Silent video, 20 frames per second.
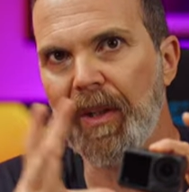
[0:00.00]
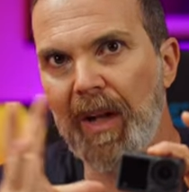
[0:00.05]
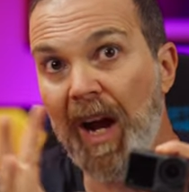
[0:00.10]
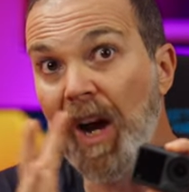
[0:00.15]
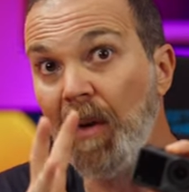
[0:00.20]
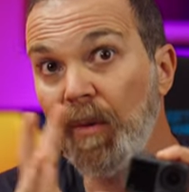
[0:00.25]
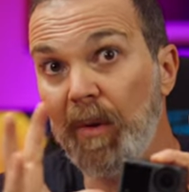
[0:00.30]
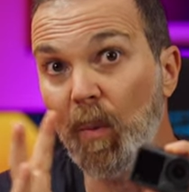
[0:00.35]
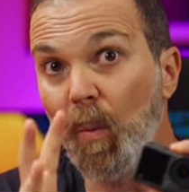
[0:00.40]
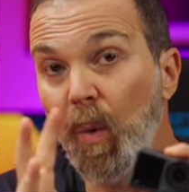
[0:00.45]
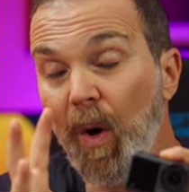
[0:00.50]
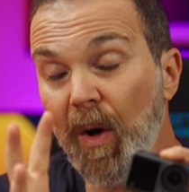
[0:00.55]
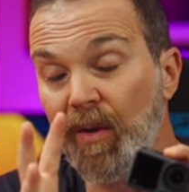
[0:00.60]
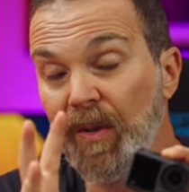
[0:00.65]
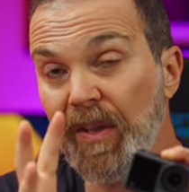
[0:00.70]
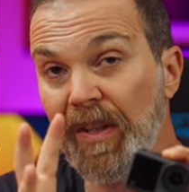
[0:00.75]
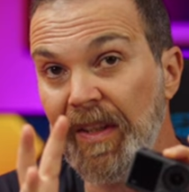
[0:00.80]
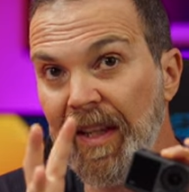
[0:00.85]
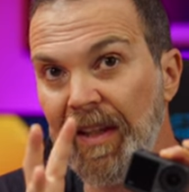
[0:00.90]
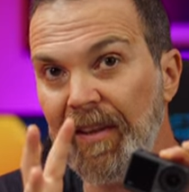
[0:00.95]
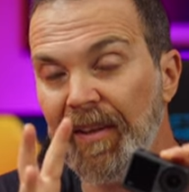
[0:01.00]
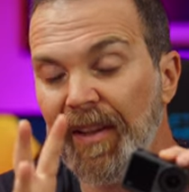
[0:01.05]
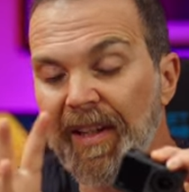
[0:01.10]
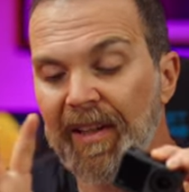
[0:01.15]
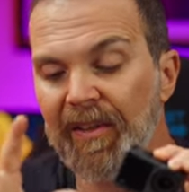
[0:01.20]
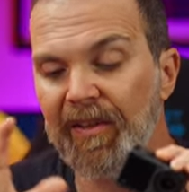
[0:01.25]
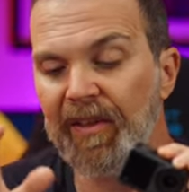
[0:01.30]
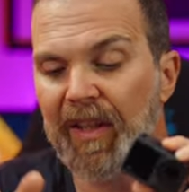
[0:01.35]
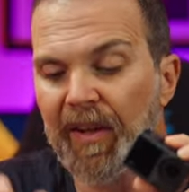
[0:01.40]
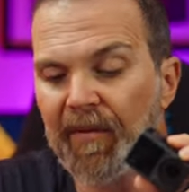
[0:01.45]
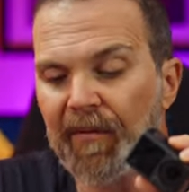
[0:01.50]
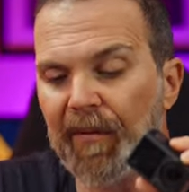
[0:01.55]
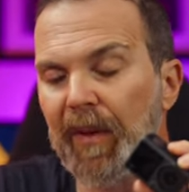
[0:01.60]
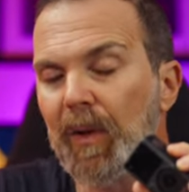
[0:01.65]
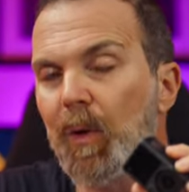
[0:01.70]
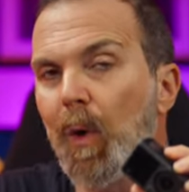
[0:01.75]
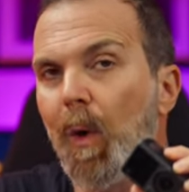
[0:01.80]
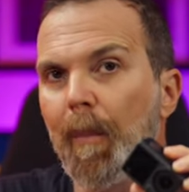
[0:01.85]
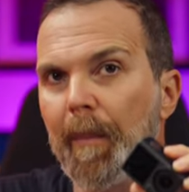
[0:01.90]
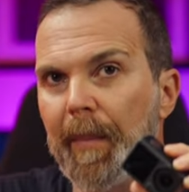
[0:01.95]
of how it works is a little
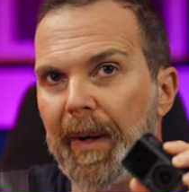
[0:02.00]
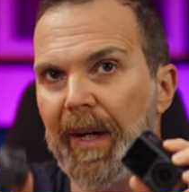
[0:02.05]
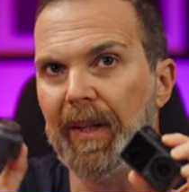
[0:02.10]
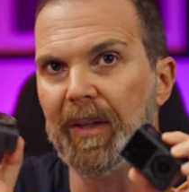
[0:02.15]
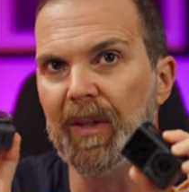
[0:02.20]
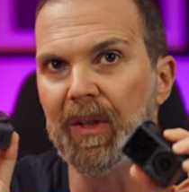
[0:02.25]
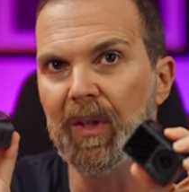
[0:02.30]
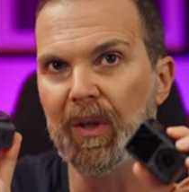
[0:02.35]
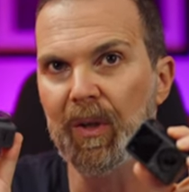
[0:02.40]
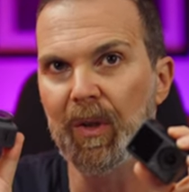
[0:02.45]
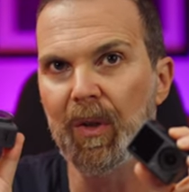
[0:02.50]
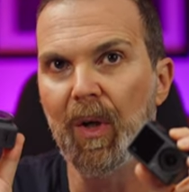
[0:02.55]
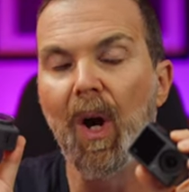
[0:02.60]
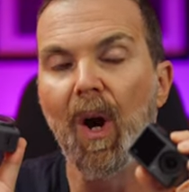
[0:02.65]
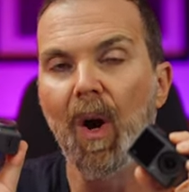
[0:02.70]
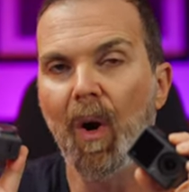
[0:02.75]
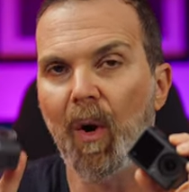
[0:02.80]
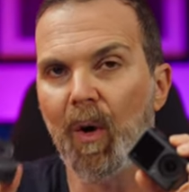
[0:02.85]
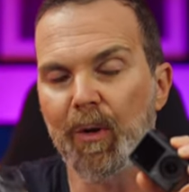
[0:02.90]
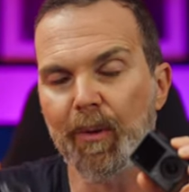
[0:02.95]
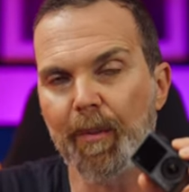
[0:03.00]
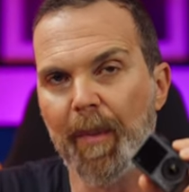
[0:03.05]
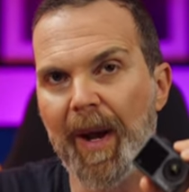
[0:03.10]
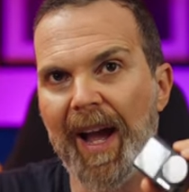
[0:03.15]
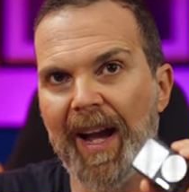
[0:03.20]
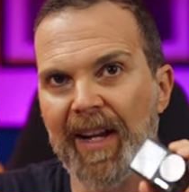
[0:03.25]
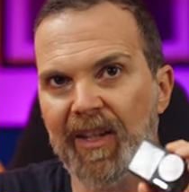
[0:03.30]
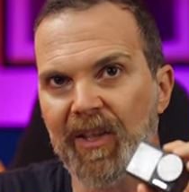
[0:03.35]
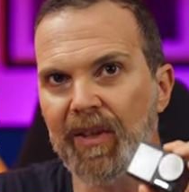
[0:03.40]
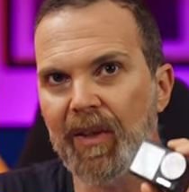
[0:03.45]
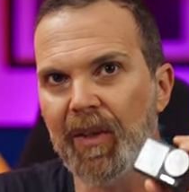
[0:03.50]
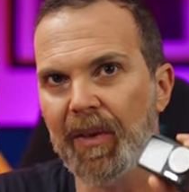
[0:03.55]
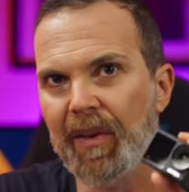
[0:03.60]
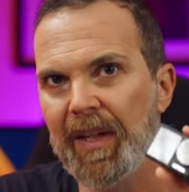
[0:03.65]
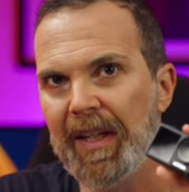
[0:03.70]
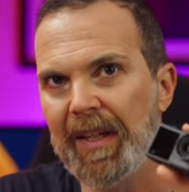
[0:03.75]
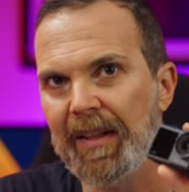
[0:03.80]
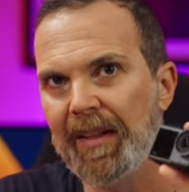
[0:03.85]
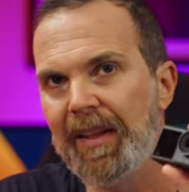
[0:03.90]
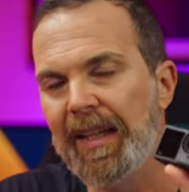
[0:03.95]
different compared to Osmo Action
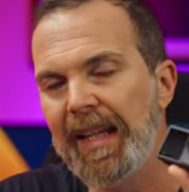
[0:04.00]
3.